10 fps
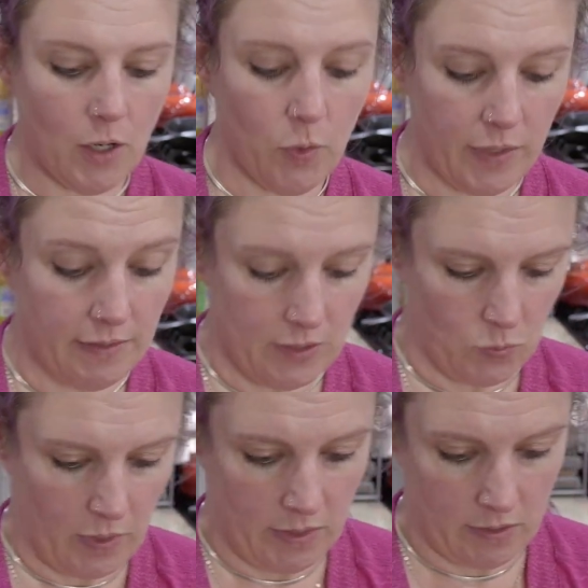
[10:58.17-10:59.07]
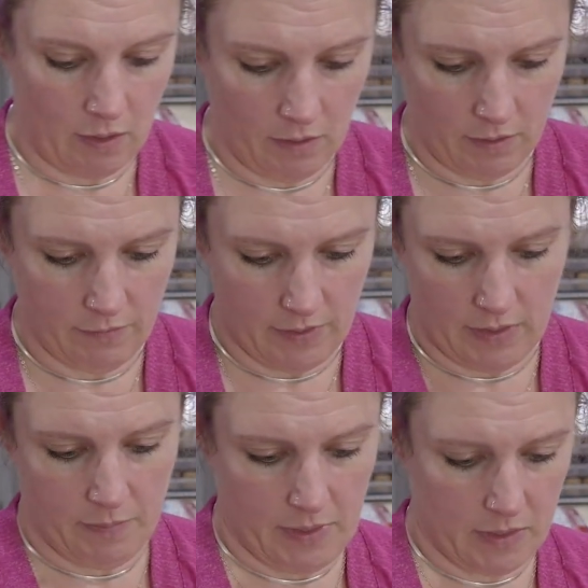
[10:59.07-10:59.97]
know that this one is all the
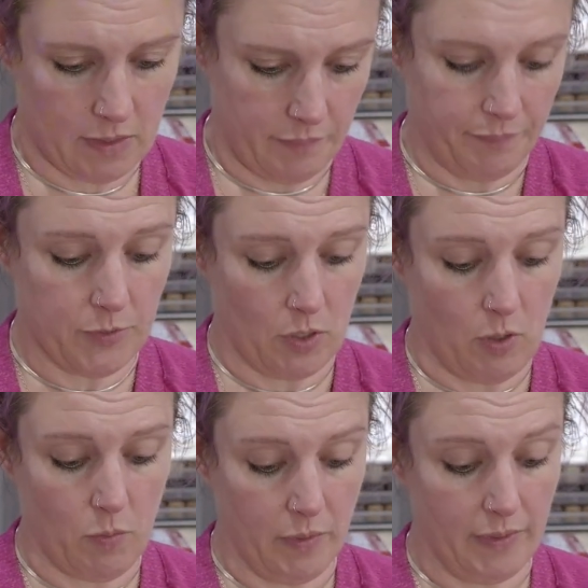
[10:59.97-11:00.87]
Vietnamese. So